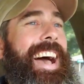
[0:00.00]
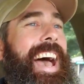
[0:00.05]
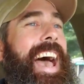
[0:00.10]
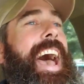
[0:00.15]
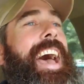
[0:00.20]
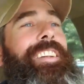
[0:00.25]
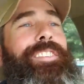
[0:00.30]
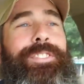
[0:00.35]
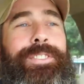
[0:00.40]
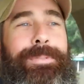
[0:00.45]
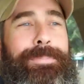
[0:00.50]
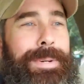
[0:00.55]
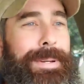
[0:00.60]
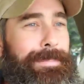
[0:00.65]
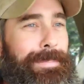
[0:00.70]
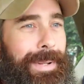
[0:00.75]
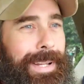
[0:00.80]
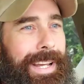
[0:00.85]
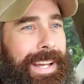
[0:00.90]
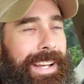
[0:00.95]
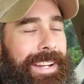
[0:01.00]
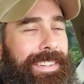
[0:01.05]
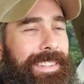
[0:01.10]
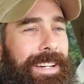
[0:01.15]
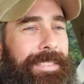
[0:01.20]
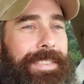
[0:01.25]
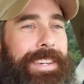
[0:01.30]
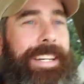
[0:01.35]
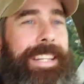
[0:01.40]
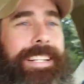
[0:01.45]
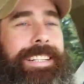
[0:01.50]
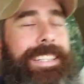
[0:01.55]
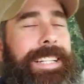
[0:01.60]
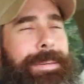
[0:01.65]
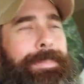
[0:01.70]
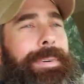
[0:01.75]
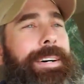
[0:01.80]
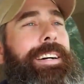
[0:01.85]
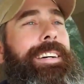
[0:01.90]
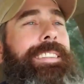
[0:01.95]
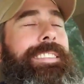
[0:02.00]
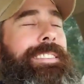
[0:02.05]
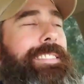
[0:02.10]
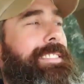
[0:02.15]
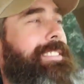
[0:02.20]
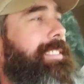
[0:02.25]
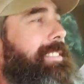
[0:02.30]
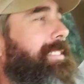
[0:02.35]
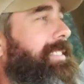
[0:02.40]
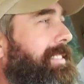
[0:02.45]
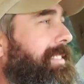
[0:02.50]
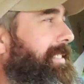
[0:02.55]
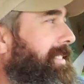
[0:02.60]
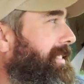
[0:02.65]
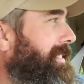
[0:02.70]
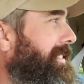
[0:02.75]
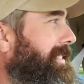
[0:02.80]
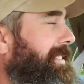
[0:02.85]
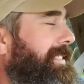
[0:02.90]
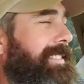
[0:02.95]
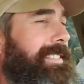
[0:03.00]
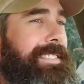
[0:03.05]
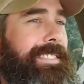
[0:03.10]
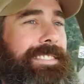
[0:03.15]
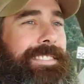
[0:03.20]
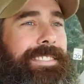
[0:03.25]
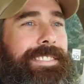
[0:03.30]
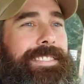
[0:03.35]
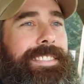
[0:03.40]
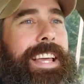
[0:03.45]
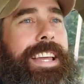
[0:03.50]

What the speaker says: Had to have been planned. I mean, come on.